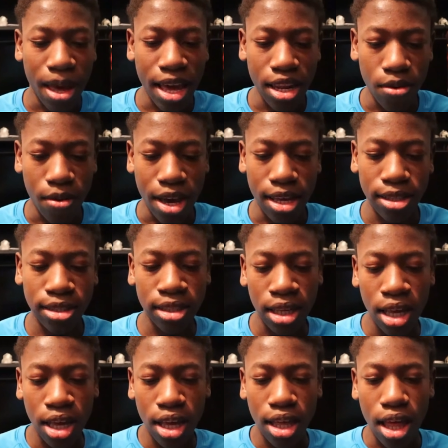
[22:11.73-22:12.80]
Anyways,
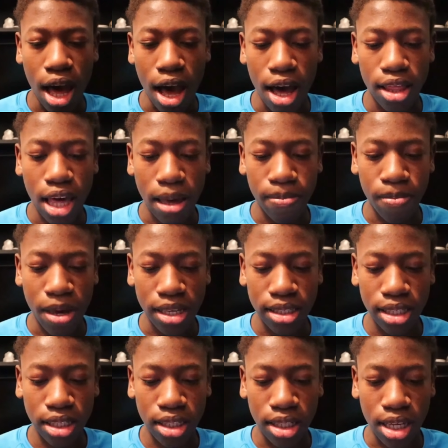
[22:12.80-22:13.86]
that
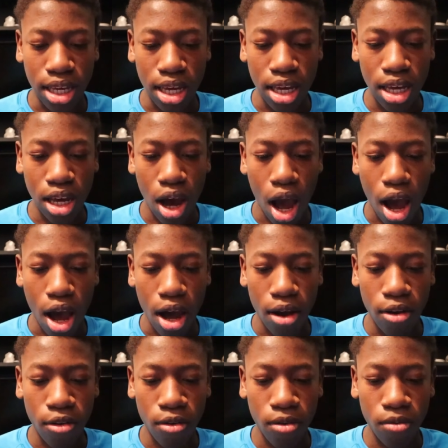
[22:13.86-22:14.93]
basically
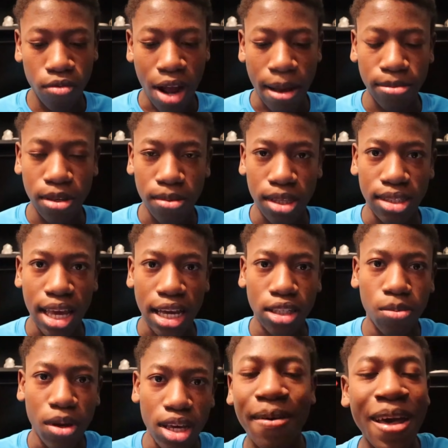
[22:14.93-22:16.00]
wraps up the
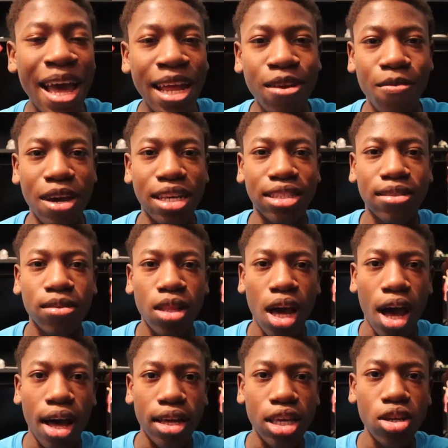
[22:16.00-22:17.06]
text. But anyways,
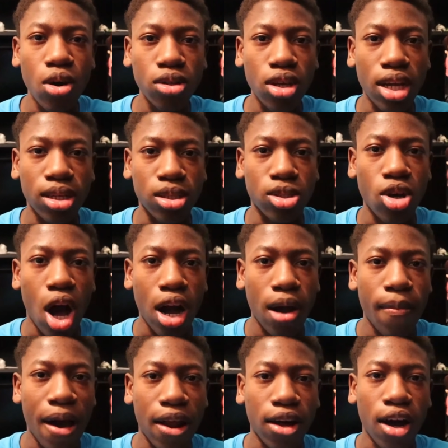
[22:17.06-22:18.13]
he goes on to talk
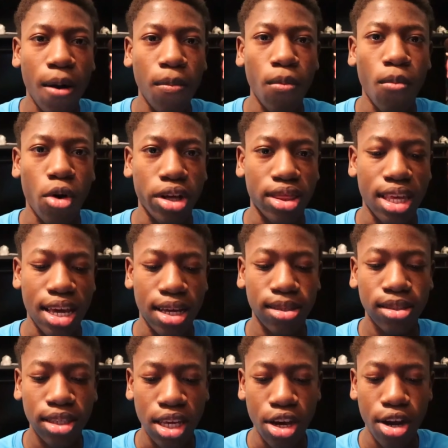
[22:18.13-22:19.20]
about a couple more
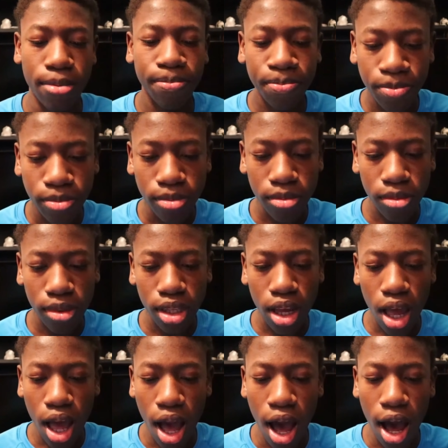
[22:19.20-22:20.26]
things here.
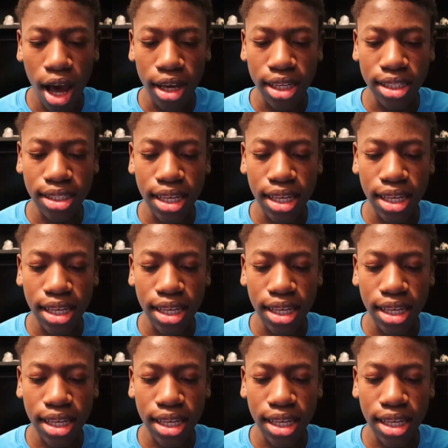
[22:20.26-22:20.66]
He